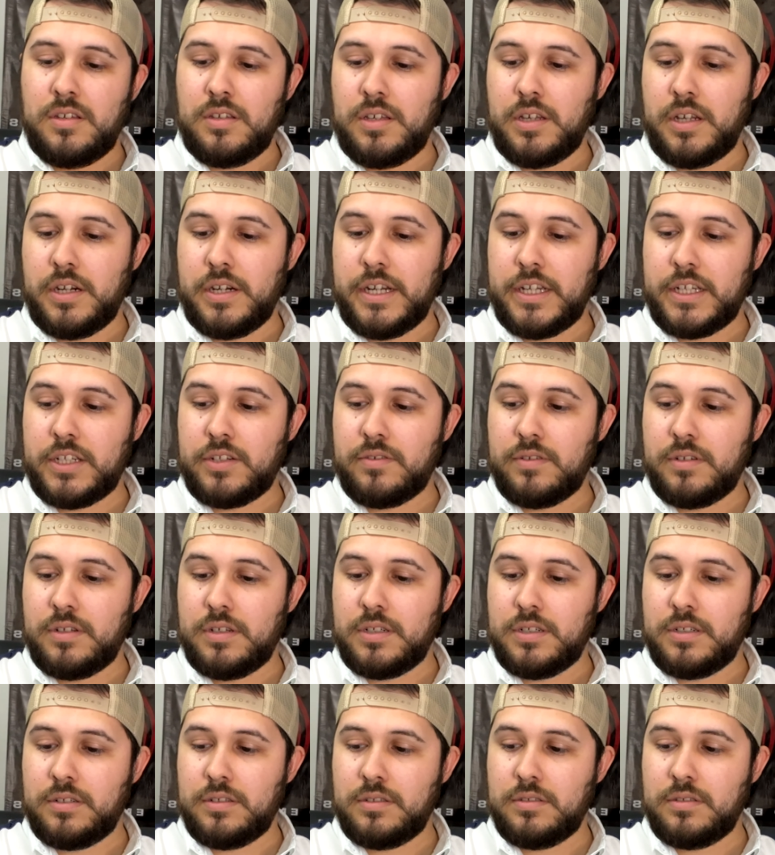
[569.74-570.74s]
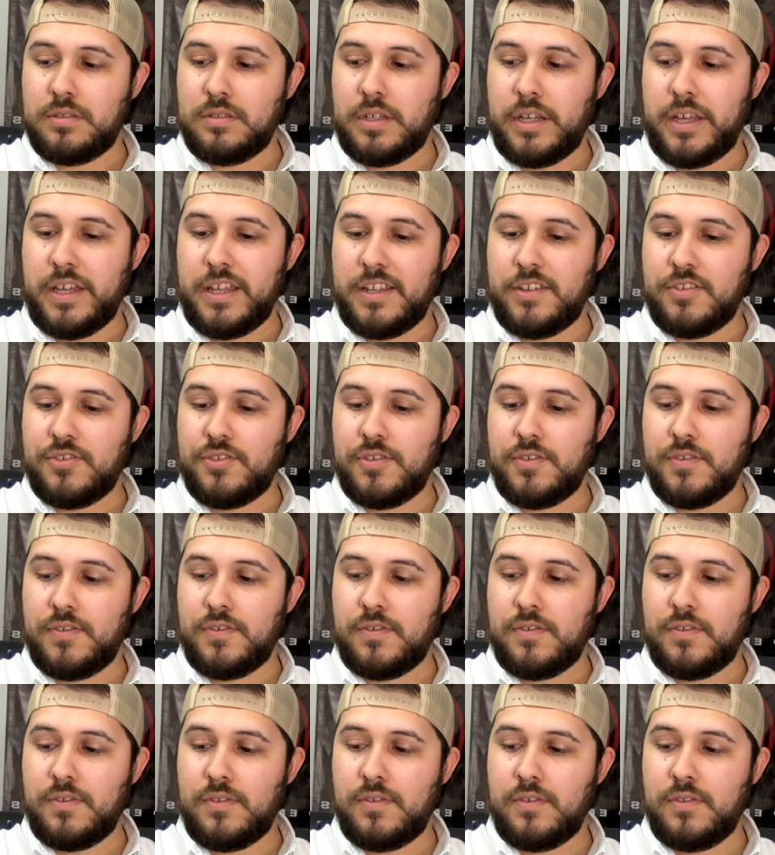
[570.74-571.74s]
got an extra eight
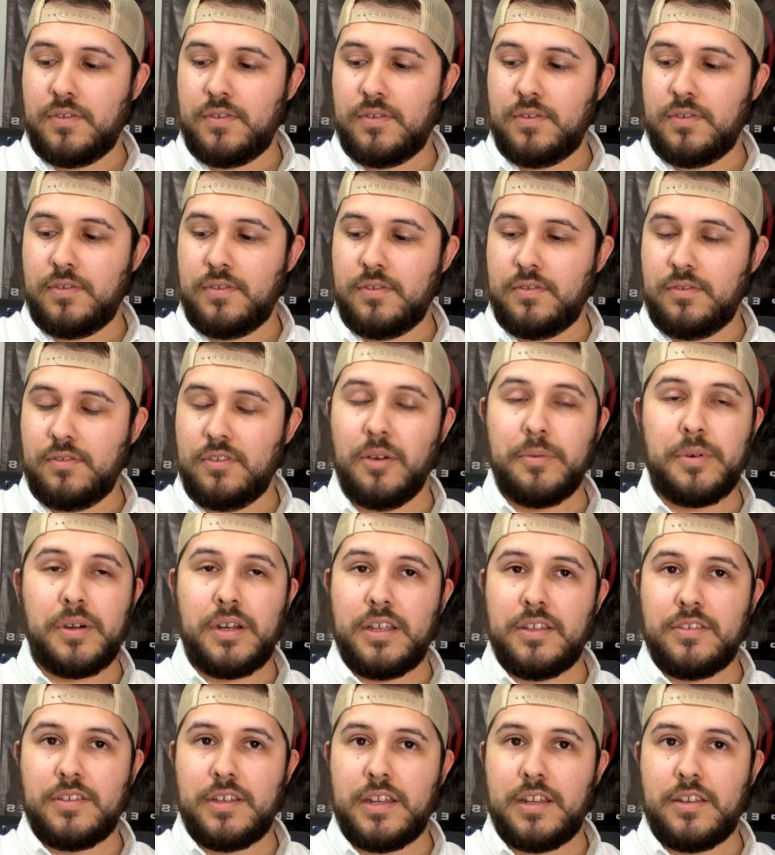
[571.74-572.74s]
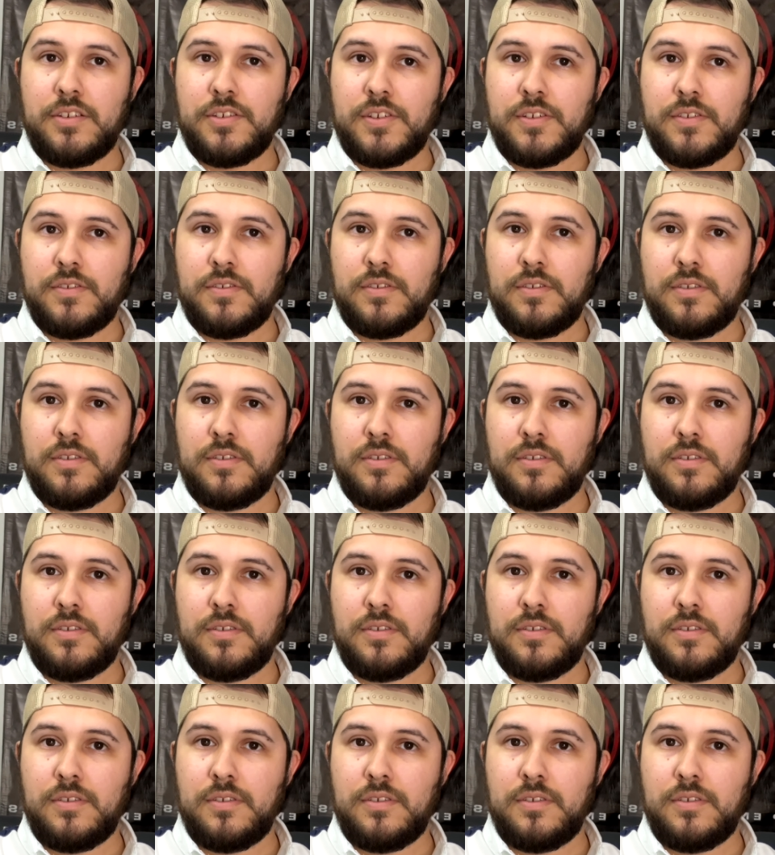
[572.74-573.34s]
inches. Nobody needs eight inches.